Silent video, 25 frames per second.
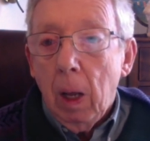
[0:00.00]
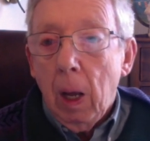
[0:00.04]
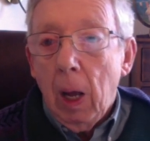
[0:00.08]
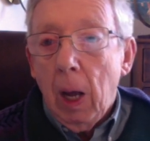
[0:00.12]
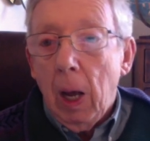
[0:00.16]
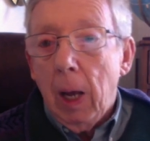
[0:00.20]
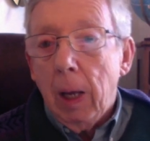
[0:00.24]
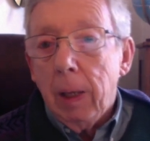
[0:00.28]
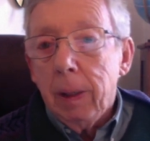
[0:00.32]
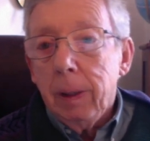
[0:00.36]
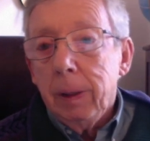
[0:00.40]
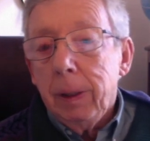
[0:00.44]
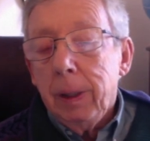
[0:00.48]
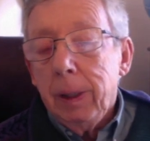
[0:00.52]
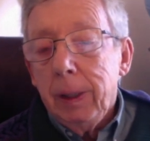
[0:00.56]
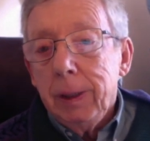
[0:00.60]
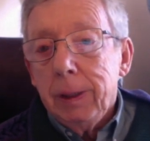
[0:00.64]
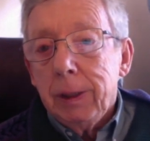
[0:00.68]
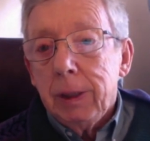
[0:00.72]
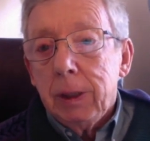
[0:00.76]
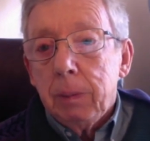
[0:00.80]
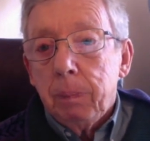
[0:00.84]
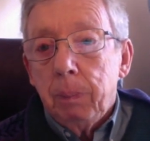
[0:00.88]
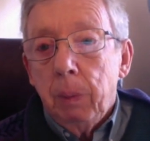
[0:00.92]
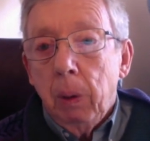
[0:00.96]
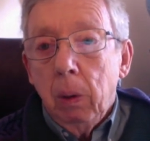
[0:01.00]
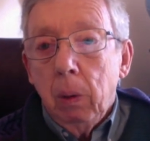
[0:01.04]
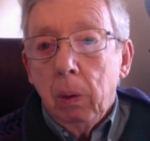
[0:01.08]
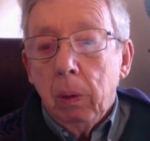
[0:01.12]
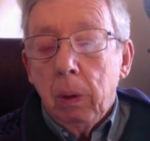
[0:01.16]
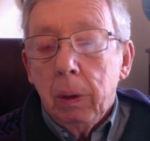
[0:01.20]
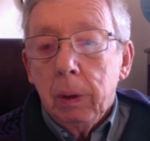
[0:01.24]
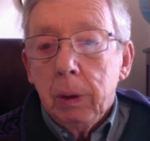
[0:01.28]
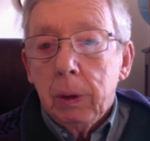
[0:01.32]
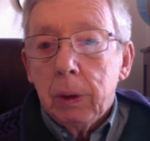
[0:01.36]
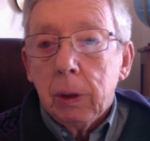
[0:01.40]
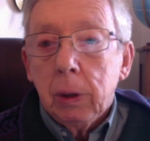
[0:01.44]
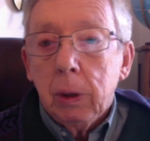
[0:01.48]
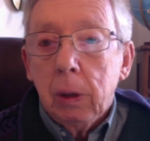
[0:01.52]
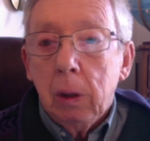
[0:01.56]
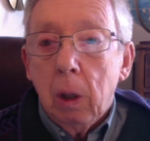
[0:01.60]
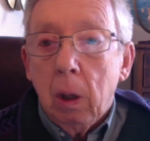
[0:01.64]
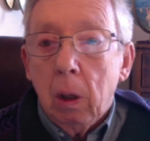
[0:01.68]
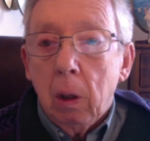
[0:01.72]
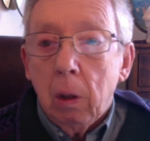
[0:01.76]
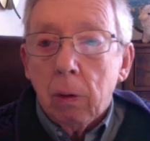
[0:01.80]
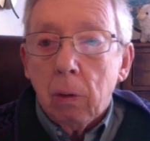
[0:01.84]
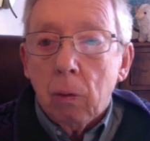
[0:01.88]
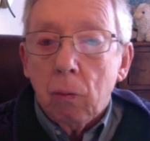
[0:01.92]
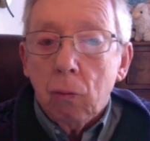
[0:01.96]
And he spoke to
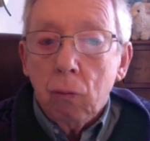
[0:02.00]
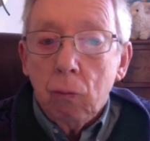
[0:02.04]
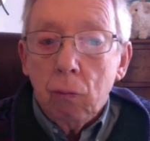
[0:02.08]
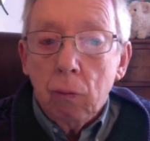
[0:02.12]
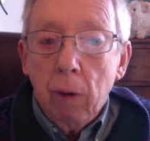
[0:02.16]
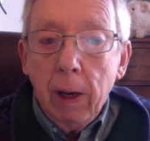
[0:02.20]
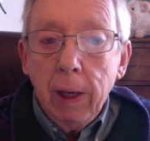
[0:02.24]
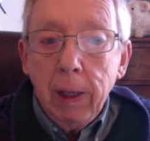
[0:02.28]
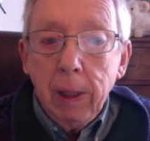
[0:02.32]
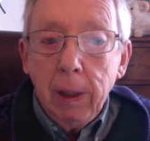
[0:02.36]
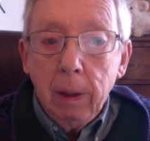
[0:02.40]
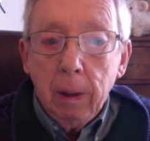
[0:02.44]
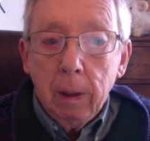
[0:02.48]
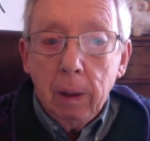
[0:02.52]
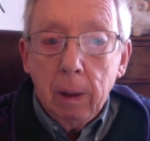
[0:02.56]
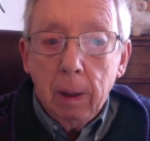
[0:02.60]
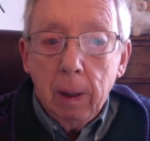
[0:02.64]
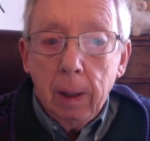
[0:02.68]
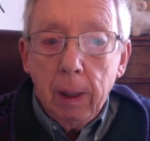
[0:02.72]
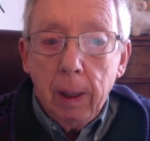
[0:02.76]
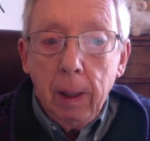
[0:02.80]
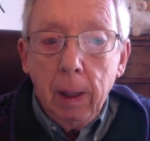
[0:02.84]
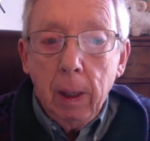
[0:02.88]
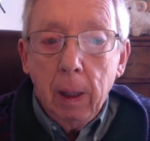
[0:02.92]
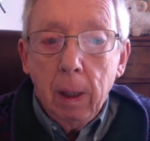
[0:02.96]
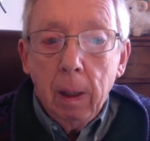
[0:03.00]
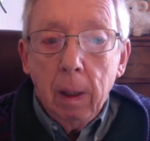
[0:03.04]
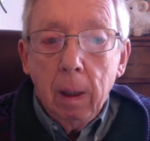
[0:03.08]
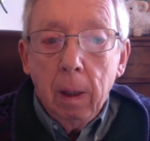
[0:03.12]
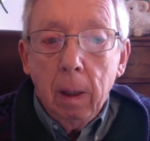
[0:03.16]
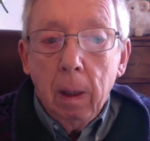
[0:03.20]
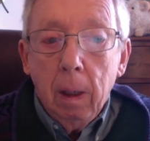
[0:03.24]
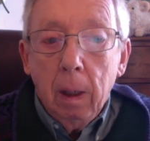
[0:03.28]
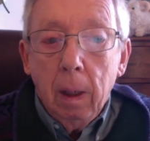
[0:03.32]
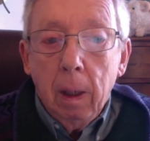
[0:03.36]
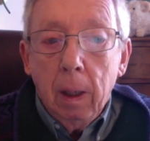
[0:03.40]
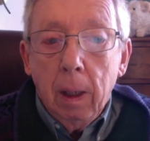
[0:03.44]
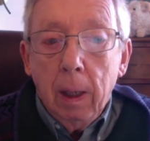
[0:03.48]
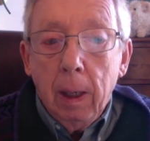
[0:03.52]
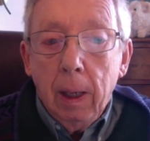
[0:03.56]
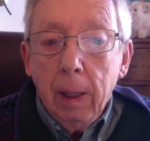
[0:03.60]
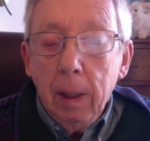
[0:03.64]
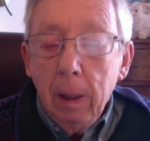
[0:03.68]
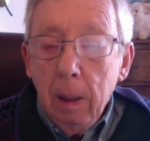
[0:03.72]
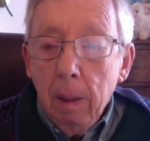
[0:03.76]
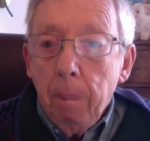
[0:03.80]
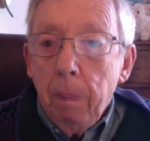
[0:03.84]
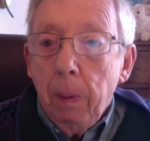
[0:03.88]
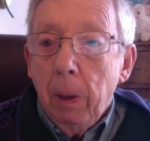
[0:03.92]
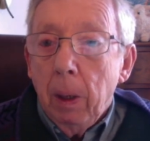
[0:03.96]
God regularly
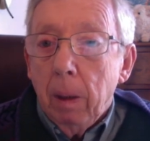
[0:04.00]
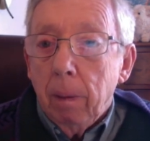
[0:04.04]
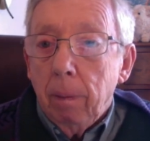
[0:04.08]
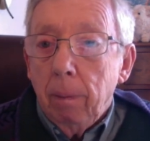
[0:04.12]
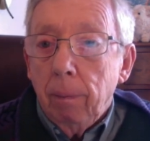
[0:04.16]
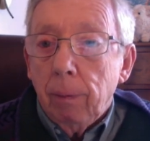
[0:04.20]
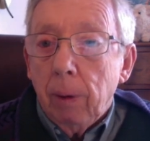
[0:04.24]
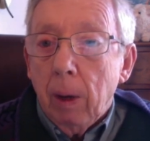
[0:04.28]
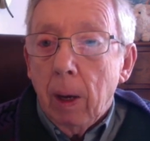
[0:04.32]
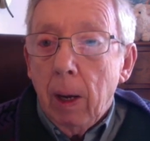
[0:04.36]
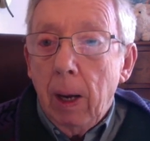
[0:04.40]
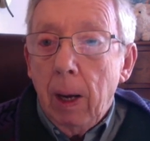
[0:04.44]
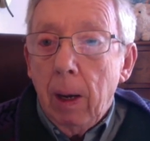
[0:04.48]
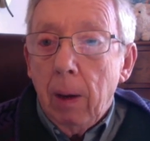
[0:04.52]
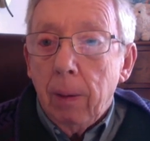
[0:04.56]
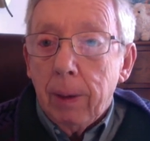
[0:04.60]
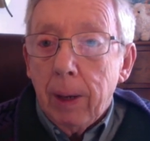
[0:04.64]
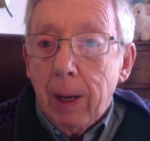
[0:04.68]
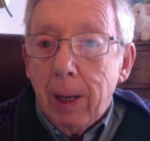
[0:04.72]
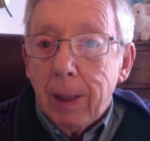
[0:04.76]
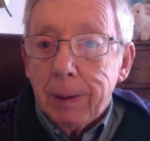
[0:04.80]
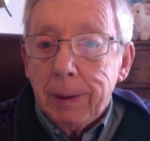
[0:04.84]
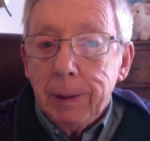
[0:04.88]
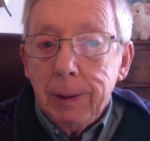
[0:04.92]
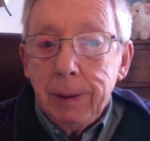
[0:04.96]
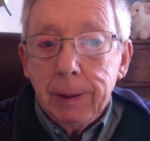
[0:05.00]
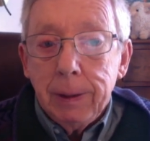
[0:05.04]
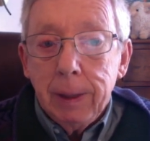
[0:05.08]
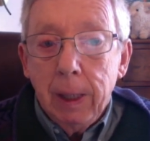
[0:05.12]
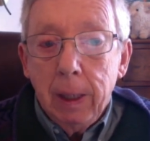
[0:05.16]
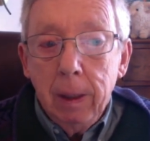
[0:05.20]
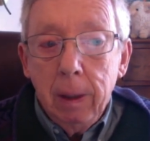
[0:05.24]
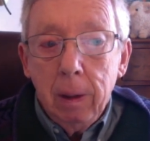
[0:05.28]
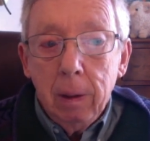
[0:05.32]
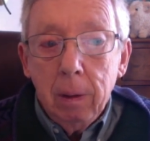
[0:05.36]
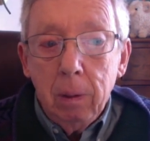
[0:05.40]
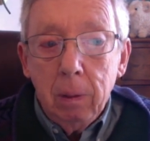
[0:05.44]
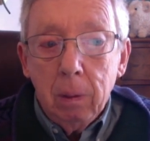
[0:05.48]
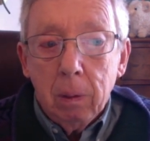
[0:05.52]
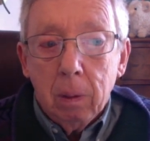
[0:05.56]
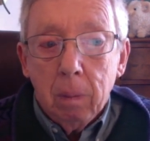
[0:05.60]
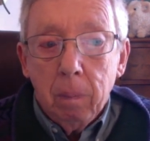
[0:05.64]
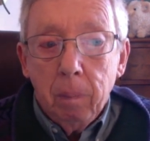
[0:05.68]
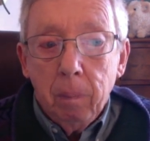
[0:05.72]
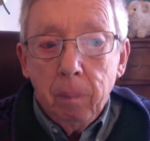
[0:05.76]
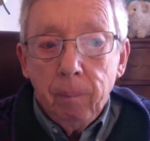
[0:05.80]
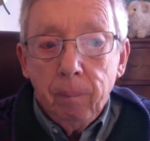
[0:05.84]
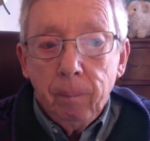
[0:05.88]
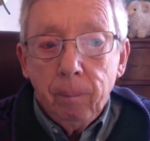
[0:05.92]
in the pillar of cloud at his tent door.